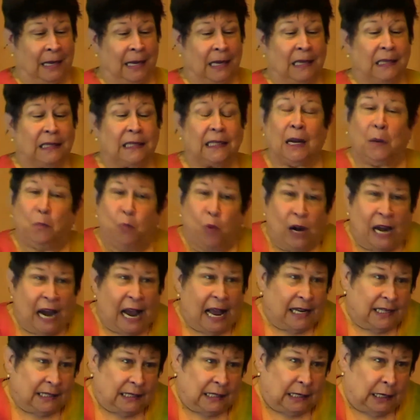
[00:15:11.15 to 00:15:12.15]
Someone
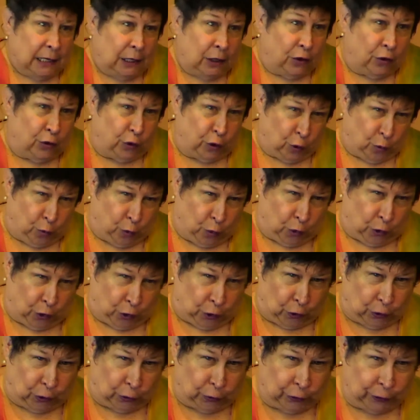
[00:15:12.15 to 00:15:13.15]
has to heal the
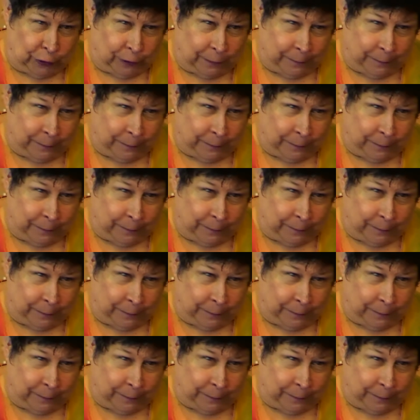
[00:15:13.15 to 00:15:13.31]
world.